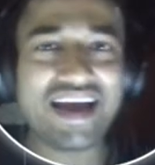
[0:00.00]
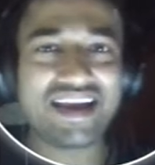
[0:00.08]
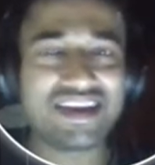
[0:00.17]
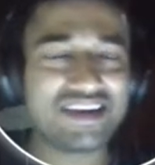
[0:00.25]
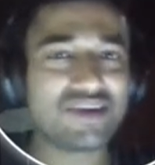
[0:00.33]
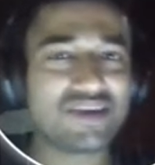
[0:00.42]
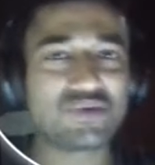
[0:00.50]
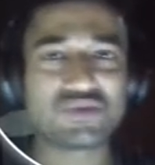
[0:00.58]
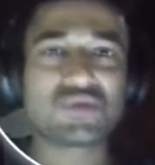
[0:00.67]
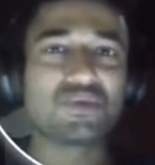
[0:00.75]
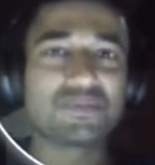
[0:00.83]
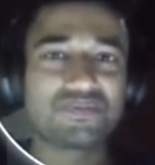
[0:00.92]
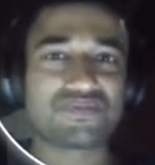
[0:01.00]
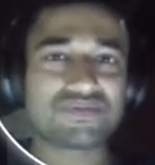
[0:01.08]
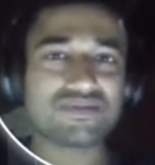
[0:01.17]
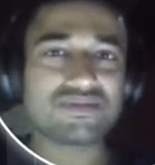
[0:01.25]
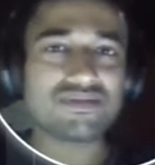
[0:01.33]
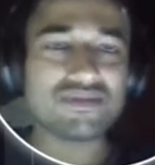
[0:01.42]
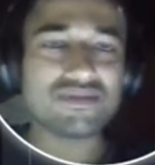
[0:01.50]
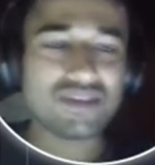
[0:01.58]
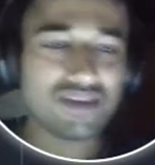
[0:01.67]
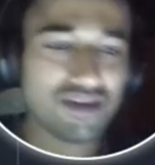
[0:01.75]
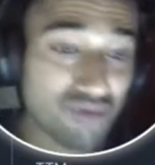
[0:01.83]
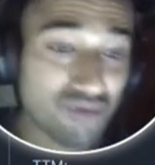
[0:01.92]
highly doubt so.
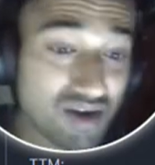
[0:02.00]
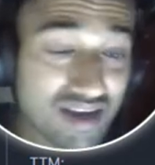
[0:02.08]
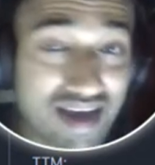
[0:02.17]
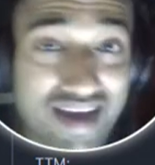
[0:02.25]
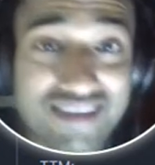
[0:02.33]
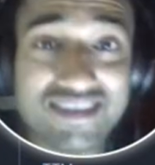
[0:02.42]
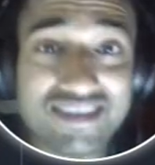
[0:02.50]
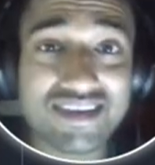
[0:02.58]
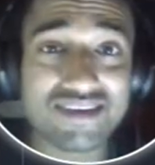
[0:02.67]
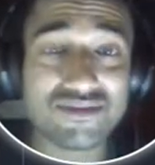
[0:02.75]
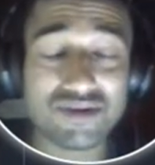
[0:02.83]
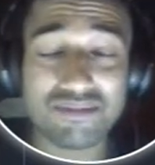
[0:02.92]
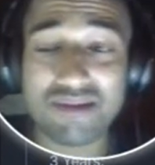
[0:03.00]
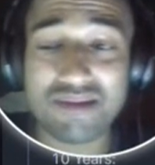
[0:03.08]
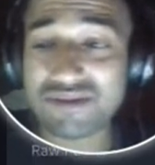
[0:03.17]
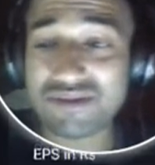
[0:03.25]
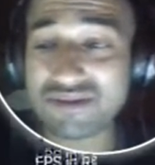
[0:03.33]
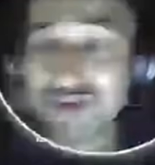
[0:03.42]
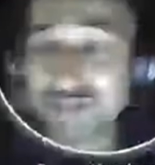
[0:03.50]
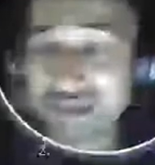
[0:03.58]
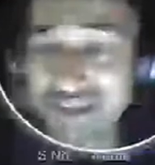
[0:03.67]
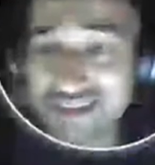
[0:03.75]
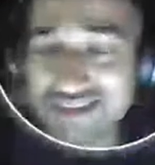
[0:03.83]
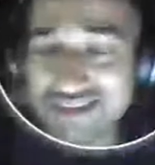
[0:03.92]
What my personal
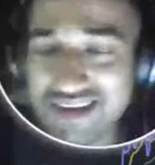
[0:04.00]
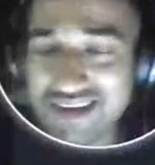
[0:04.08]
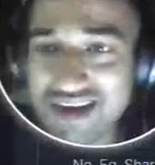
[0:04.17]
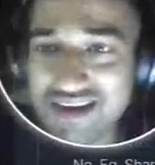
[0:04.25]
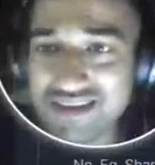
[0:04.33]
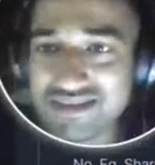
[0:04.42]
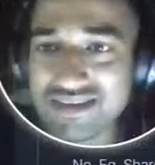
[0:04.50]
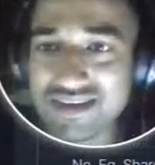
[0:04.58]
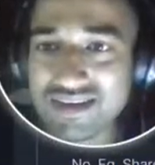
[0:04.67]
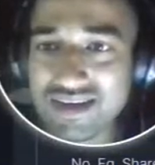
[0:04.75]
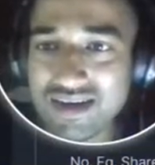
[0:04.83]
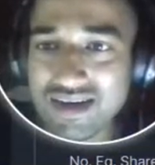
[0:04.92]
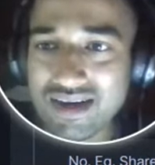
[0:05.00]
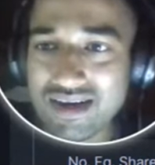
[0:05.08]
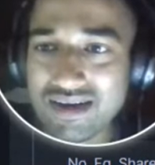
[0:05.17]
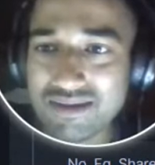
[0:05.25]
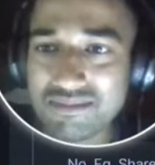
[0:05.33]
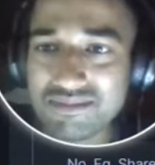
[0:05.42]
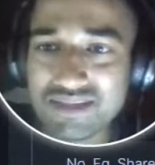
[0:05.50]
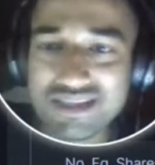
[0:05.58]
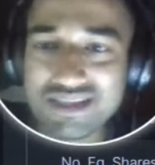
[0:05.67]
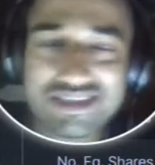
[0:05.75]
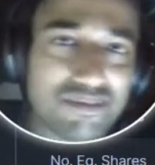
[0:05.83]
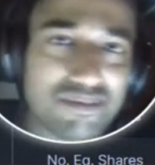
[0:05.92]
opinion in this regard is,
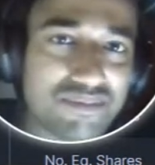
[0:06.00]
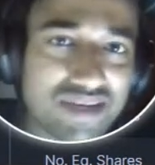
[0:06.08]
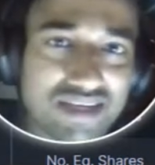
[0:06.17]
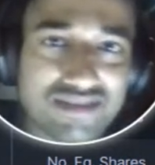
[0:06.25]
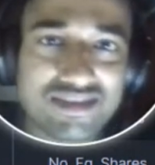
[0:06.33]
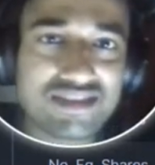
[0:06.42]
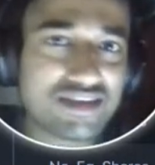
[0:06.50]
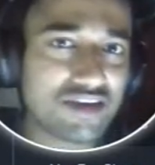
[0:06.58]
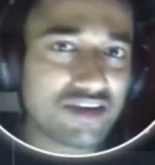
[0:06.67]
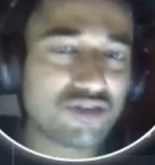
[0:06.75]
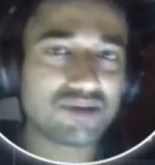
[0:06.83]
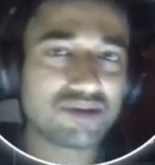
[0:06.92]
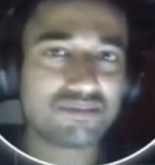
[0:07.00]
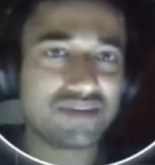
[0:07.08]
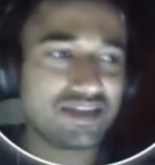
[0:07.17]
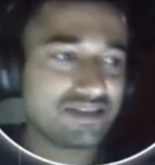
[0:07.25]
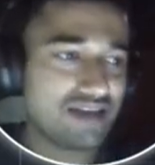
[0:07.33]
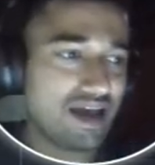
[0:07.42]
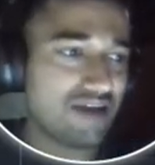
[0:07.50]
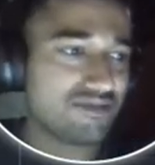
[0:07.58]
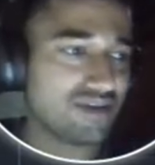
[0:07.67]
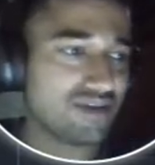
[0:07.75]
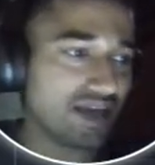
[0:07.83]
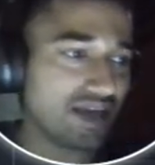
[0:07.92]
these telecom companies have
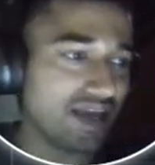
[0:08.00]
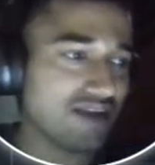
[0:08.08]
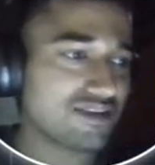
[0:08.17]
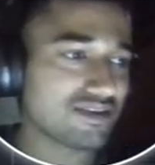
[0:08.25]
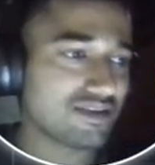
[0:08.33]
again